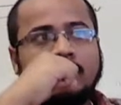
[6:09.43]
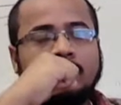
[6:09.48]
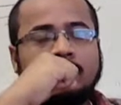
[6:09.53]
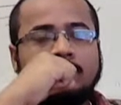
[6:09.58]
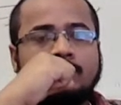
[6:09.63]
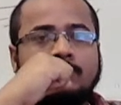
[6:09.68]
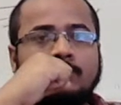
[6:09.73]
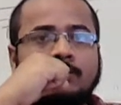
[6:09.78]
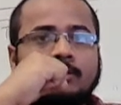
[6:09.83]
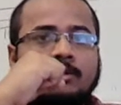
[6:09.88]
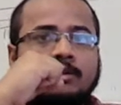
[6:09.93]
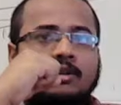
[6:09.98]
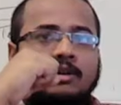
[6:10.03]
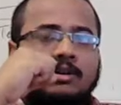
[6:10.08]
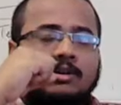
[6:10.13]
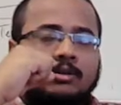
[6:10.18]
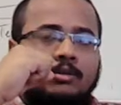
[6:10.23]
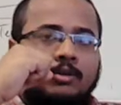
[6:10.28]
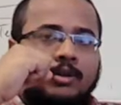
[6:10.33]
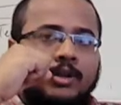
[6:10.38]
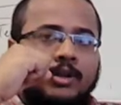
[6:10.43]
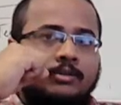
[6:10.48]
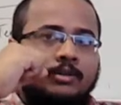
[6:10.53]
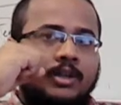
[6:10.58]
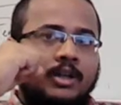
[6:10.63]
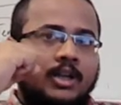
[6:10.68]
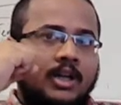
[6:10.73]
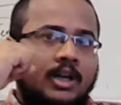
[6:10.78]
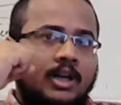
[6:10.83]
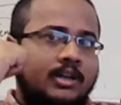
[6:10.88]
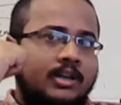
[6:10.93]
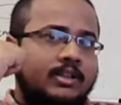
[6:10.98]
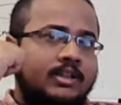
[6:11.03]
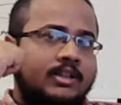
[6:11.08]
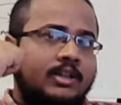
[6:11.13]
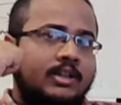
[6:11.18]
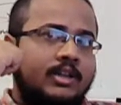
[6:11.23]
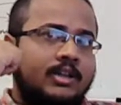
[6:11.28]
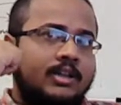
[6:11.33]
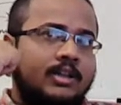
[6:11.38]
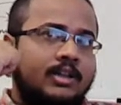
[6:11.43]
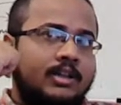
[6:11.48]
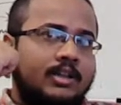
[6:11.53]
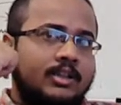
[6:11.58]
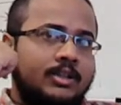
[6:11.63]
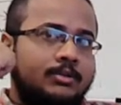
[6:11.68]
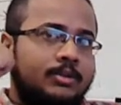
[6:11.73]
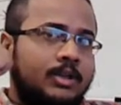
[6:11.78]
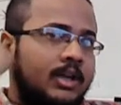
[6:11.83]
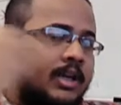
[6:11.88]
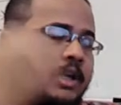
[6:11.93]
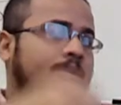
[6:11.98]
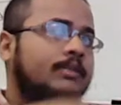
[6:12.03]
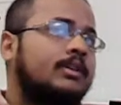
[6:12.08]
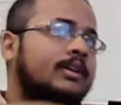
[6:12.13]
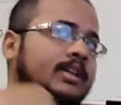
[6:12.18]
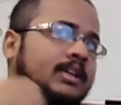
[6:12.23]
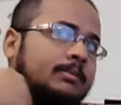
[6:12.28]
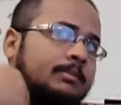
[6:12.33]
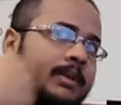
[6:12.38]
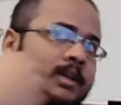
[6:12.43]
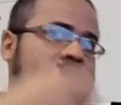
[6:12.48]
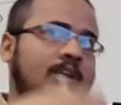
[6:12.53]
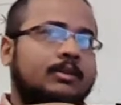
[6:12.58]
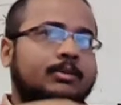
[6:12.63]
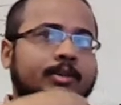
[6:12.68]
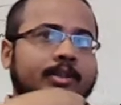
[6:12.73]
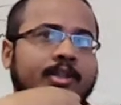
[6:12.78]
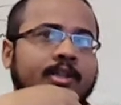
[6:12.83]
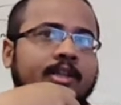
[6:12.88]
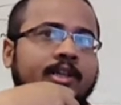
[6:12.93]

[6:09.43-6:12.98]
So when we learn the neural network in a better way,